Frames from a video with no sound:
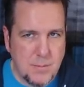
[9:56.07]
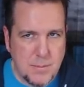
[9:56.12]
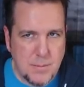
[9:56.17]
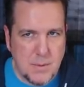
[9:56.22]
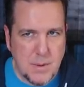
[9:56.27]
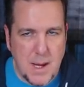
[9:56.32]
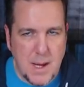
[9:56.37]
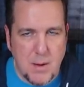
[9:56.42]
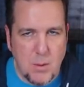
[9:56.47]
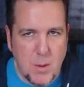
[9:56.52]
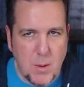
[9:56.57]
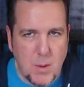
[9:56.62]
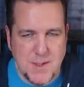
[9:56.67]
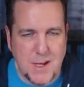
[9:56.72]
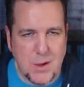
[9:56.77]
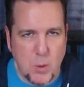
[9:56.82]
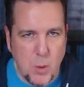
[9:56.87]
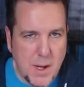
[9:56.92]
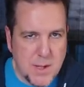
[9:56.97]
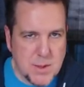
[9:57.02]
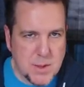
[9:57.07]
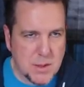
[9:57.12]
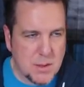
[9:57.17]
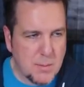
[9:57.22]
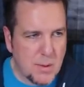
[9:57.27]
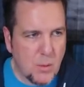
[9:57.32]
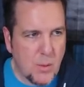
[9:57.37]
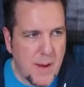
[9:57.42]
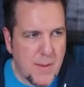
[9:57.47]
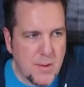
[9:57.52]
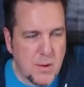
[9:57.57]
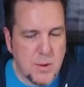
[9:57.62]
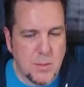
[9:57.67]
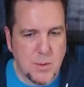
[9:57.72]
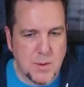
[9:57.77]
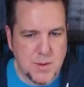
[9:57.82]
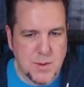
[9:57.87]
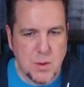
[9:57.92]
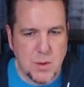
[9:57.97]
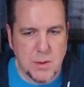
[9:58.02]
I don't want to say questionable weather. It
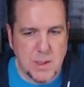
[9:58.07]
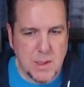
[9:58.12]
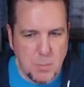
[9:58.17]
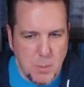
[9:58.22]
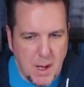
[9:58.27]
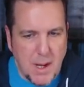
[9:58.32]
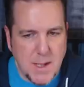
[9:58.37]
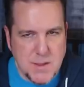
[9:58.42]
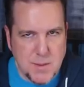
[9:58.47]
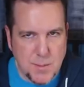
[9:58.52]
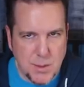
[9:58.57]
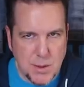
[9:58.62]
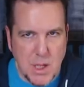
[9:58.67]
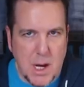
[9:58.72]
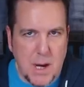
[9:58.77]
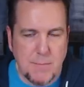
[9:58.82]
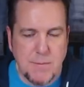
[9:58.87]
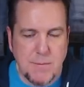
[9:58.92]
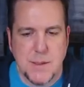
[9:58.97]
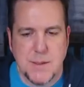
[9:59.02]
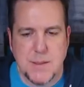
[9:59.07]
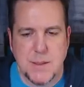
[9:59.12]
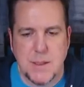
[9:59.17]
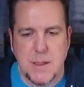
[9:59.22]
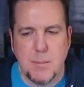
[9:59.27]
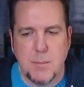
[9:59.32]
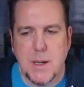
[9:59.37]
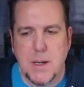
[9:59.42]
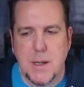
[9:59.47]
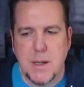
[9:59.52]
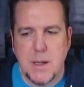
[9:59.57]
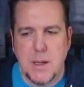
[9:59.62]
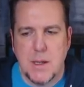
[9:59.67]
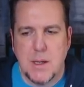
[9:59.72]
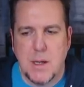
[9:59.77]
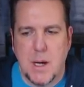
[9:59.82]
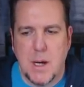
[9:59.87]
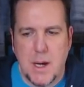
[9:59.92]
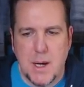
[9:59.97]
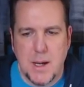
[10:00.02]
was certainly possible, obviously, but
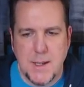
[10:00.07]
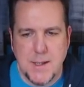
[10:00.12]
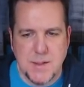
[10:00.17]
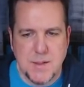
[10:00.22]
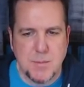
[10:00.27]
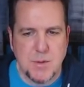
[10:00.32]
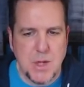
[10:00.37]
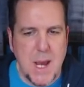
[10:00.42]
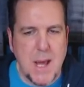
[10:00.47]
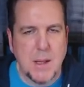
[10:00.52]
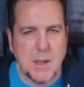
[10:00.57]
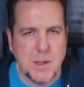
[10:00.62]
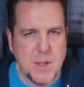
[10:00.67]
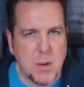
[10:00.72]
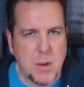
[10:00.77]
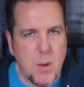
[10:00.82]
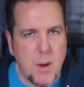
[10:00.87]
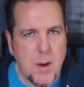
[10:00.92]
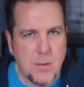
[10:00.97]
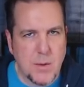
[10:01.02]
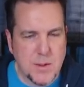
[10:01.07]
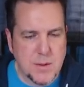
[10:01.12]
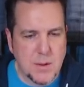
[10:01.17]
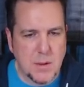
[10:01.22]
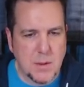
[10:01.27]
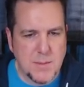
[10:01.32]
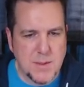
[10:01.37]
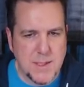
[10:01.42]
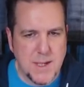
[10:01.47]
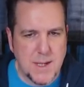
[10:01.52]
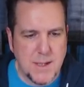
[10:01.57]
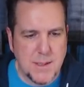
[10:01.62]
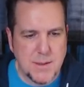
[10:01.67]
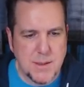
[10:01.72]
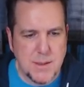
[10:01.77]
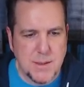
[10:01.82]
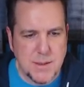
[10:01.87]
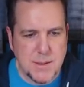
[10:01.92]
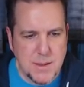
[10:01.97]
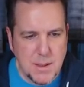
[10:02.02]
uh, in some challenging weather
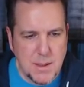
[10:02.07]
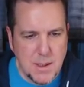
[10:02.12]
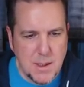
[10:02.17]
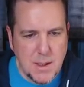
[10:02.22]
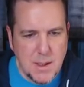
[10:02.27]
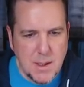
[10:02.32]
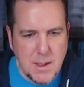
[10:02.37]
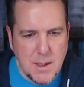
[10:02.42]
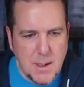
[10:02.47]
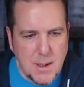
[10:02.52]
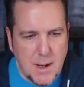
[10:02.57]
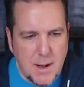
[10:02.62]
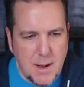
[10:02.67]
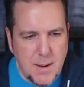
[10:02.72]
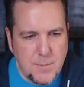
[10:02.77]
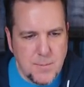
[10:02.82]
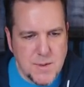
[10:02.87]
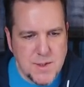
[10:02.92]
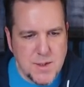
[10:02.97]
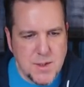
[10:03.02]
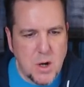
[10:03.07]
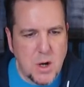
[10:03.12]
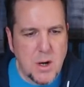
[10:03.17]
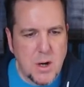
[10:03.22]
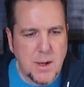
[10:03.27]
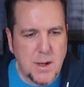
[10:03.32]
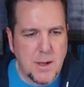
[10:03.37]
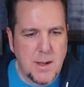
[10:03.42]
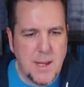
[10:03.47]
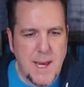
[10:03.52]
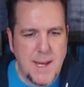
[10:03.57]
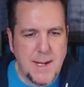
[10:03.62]
circumstances. Um, Stark and